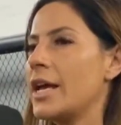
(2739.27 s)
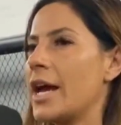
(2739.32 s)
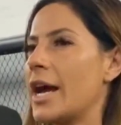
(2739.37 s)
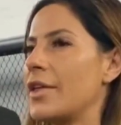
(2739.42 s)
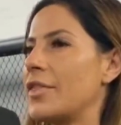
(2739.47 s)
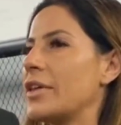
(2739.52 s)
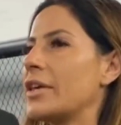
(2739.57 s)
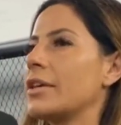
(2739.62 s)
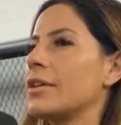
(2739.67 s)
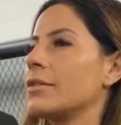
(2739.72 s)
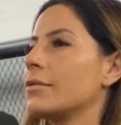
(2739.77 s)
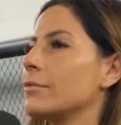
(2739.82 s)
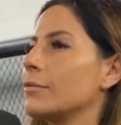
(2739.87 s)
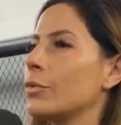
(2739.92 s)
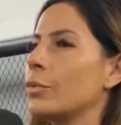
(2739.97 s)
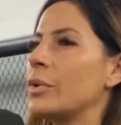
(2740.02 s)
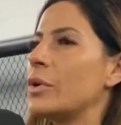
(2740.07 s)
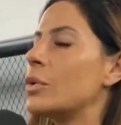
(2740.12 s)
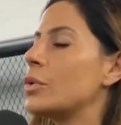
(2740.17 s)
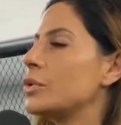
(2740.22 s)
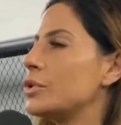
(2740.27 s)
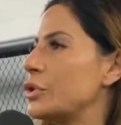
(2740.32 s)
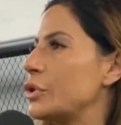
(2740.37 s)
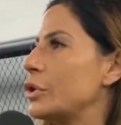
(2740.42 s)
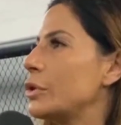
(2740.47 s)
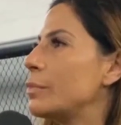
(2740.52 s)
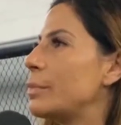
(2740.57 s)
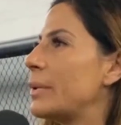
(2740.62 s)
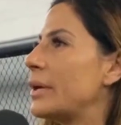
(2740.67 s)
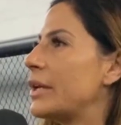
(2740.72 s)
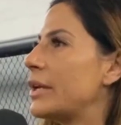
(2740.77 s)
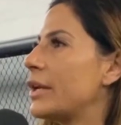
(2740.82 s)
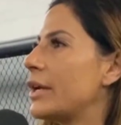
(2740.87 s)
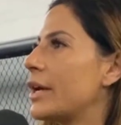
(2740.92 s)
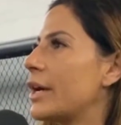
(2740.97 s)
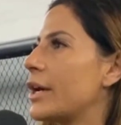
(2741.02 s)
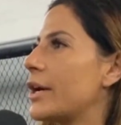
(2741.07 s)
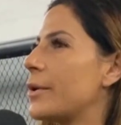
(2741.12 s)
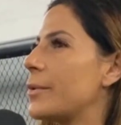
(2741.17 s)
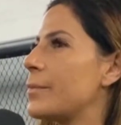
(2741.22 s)
I think we all do. But mm
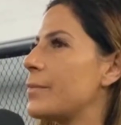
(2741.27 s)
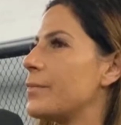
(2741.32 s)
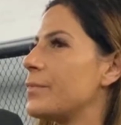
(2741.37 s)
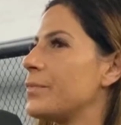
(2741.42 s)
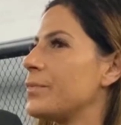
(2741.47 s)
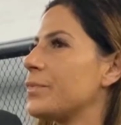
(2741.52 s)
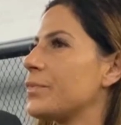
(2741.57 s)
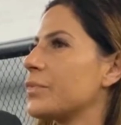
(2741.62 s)
um,